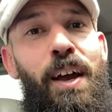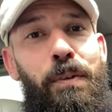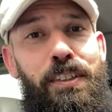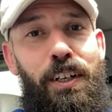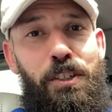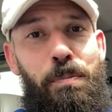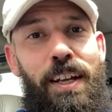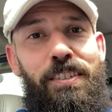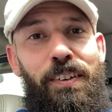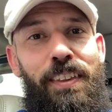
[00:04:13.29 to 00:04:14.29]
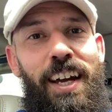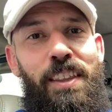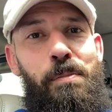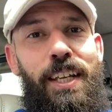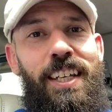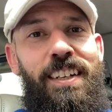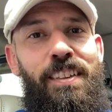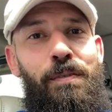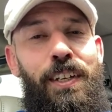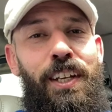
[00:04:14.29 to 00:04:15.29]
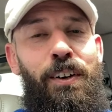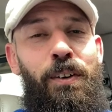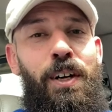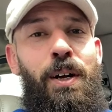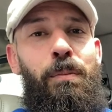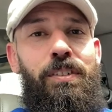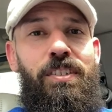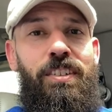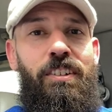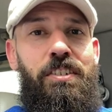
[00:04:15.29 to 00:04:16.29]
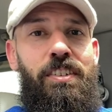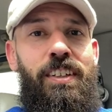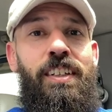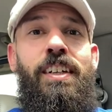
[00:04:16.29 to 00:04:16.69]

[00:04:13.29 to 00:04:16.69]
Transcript: we touched base on that at the beginning of the video, but seriously,